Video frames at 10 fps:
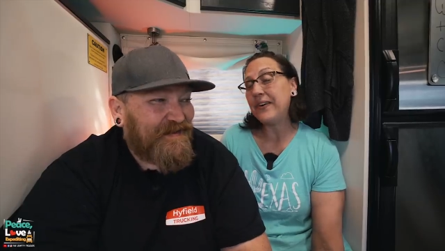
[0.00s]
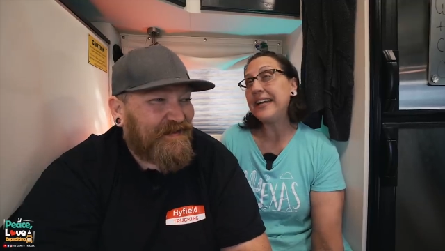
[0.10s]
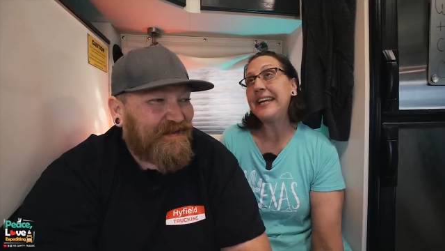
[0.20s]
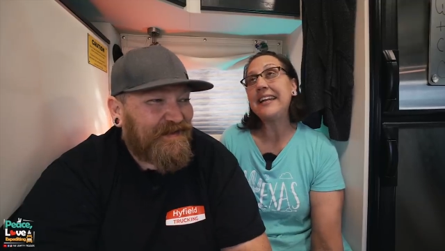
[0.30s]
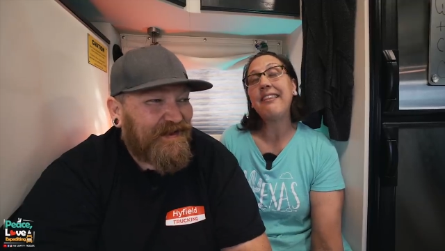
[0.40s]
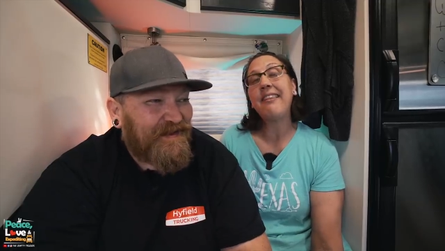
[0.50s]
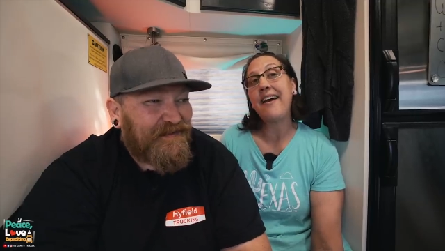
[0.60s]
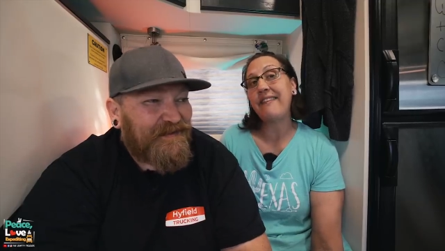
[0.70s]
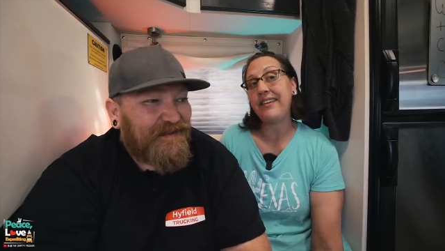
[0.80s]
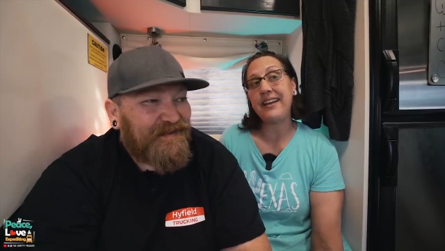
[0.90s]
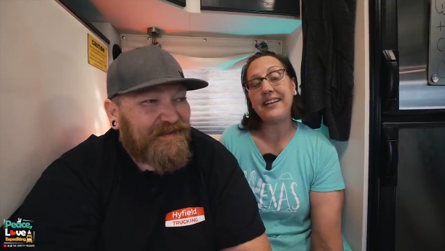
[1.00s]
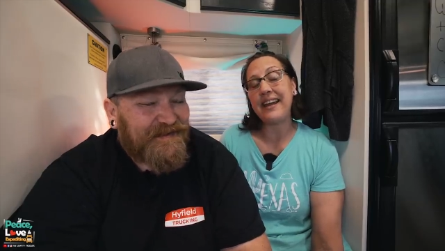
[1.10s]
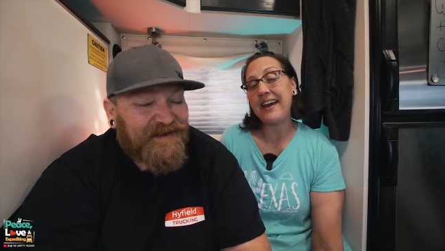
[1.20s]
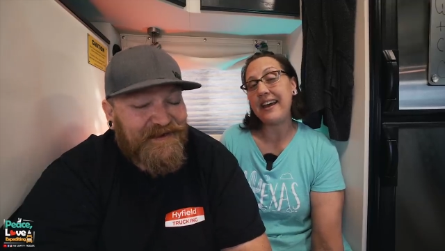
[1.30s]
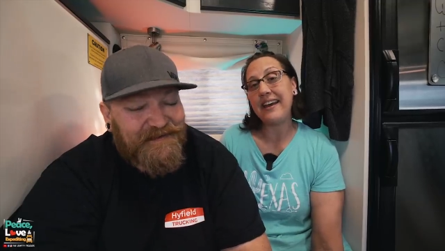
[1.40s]
Speaker 1: We you know? love it.
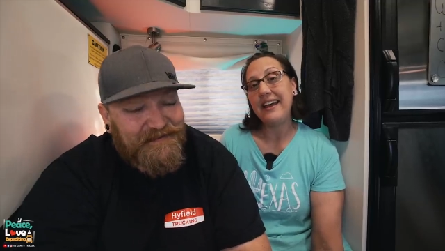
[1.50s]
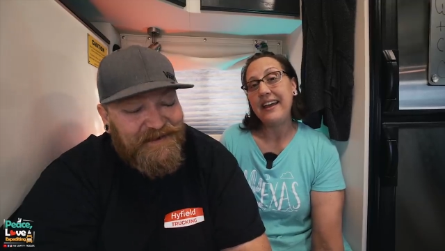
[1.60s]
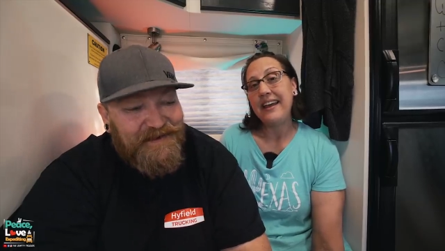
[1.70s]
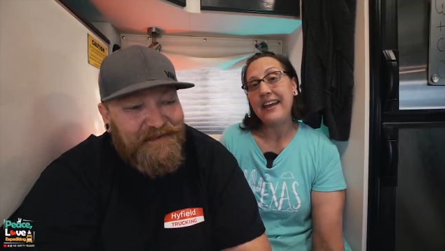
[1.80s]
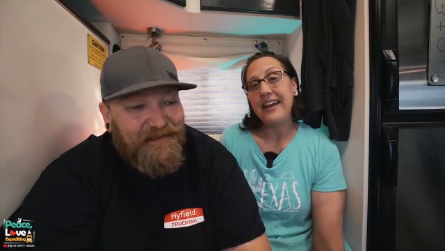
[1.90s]
Yeah. Yeah. yeah.